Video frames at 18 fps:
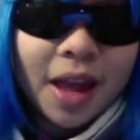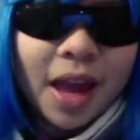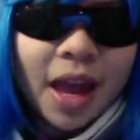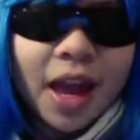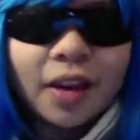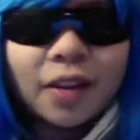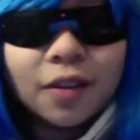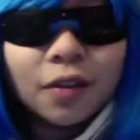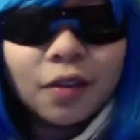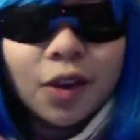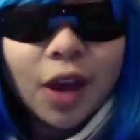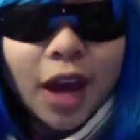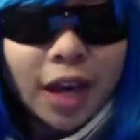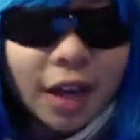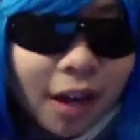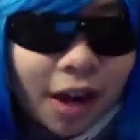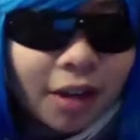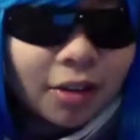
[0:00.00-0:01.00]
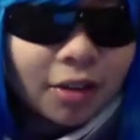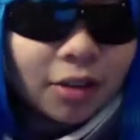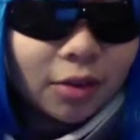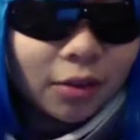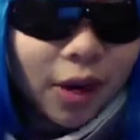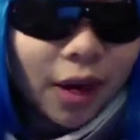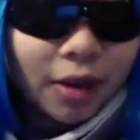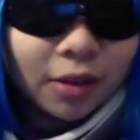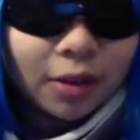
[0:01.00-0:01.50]
And if you hang out
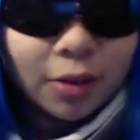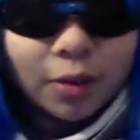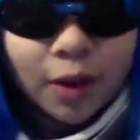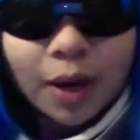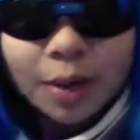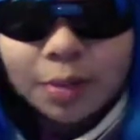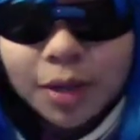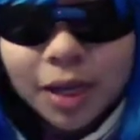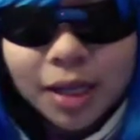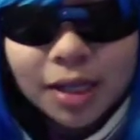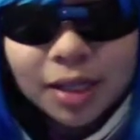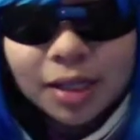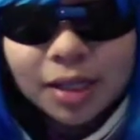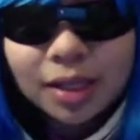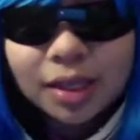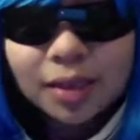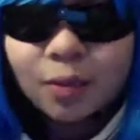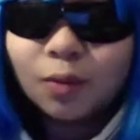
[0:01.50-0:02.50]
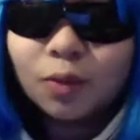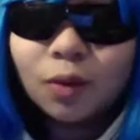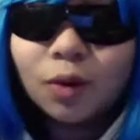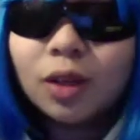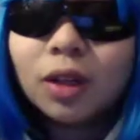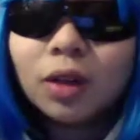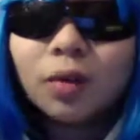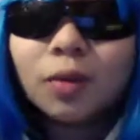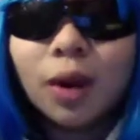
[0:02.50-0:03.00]
around the right places, some
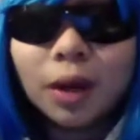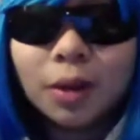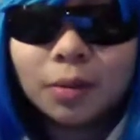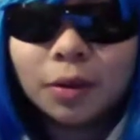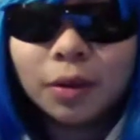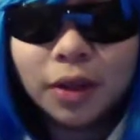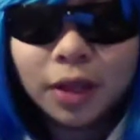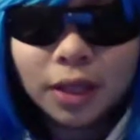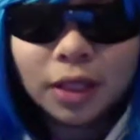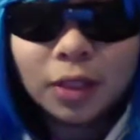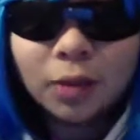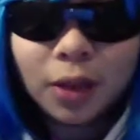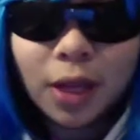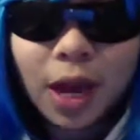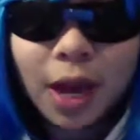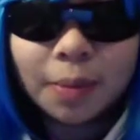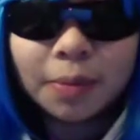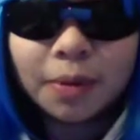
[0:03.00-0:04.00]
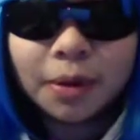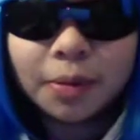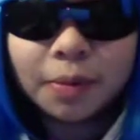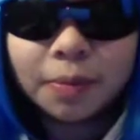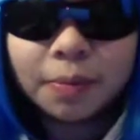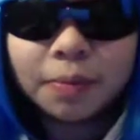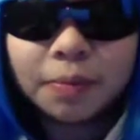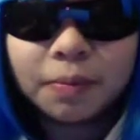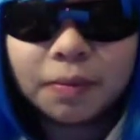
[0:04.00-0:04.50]
really writable things will happen.
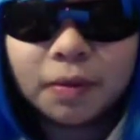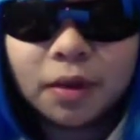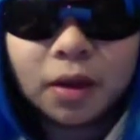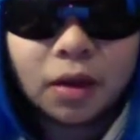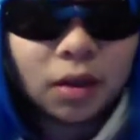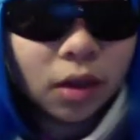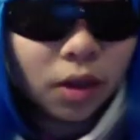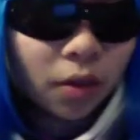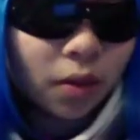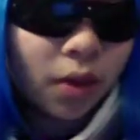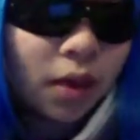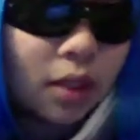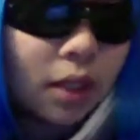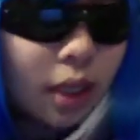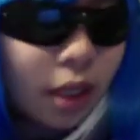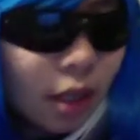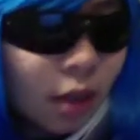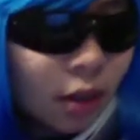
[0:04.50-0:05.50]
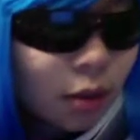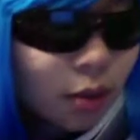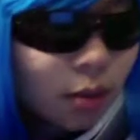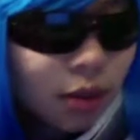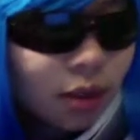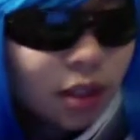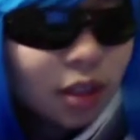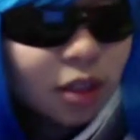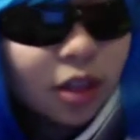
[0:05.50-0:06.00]
Note, take a
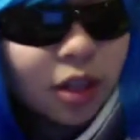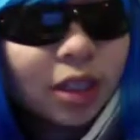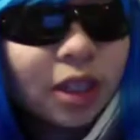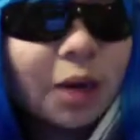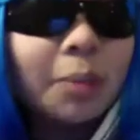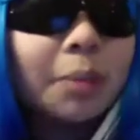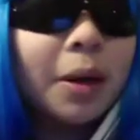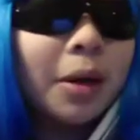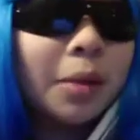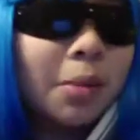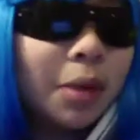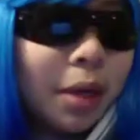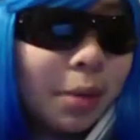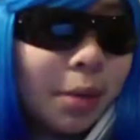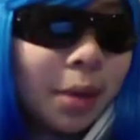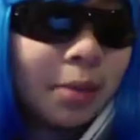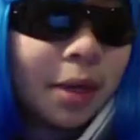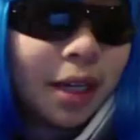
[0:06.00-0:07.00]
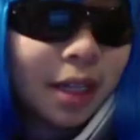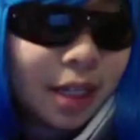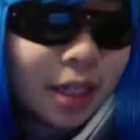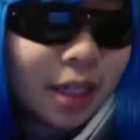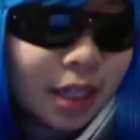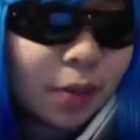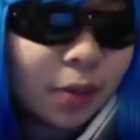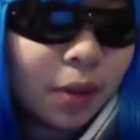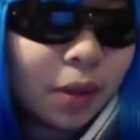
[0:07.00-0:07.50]
notebook to jot down bare minimum
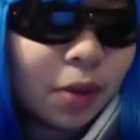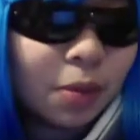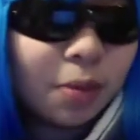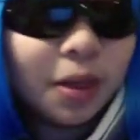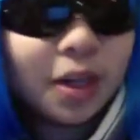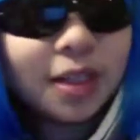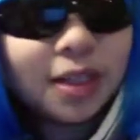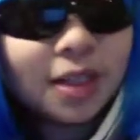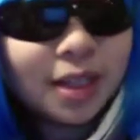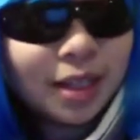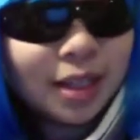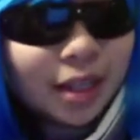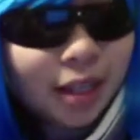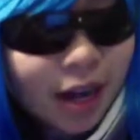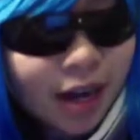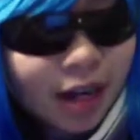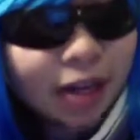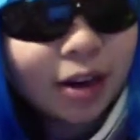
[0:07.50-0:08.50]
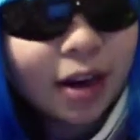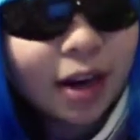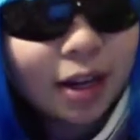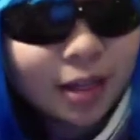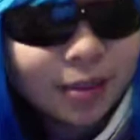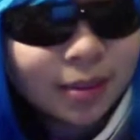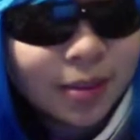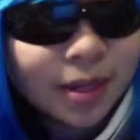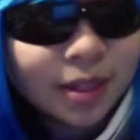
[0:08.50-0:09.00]
ideas with you because in this kind of
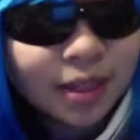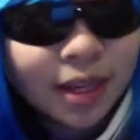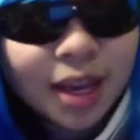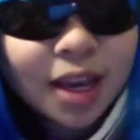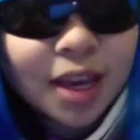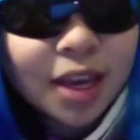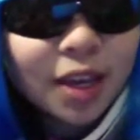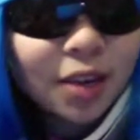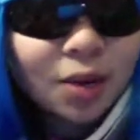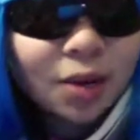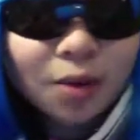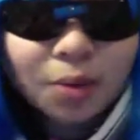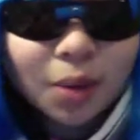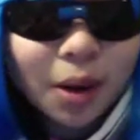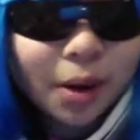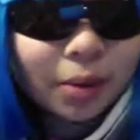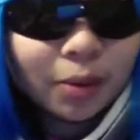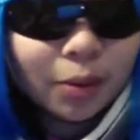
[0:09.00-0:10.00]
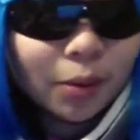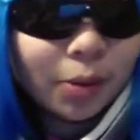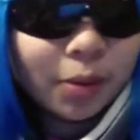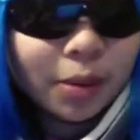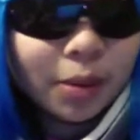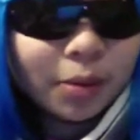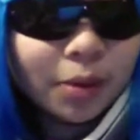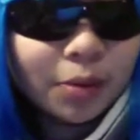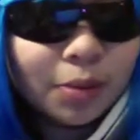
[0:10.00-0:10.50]
crowded space, you probably won't be
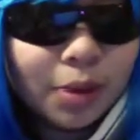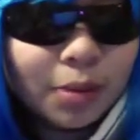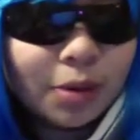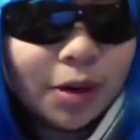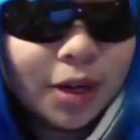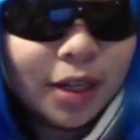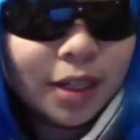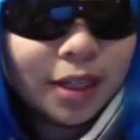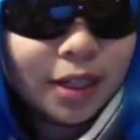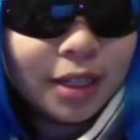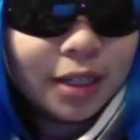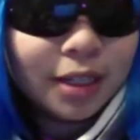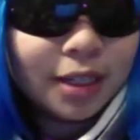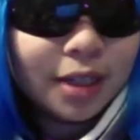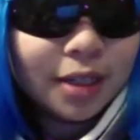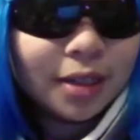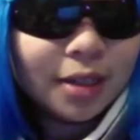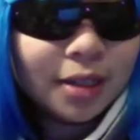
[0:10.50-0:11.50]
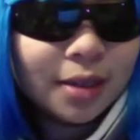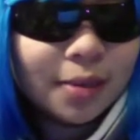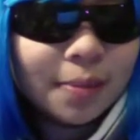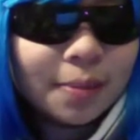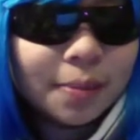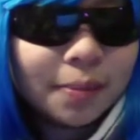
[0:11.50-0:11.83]
able to remember any details.